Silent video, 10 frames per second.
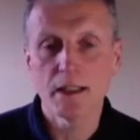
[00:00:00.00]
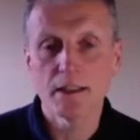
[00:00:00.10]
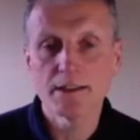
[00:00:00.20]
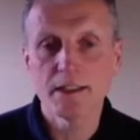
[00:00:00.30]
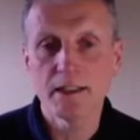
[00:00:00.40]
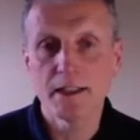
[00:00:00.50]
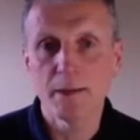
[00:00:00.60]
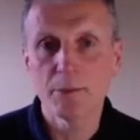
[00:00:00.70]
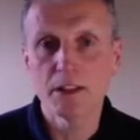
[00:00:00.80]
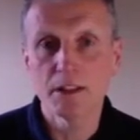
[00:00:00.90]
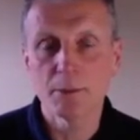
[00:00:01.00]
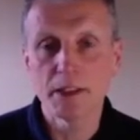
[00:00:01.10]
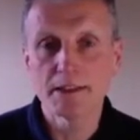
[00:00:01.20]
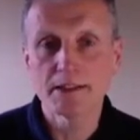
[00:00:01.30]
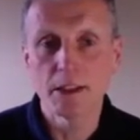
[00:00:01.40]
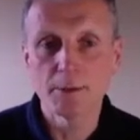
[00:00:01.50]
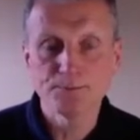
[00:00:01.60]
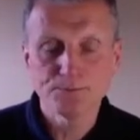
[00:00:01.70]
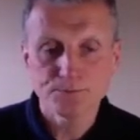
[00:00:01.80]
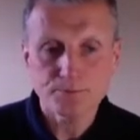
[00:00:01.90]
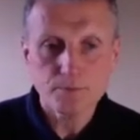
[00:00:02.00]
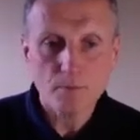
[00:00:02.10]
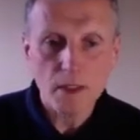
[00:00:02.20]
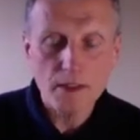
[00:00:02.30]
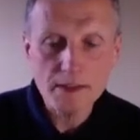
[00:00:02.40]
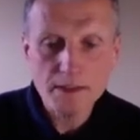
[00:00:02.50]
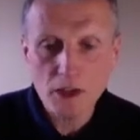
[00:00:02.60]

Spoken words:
tee it up a little bit. So this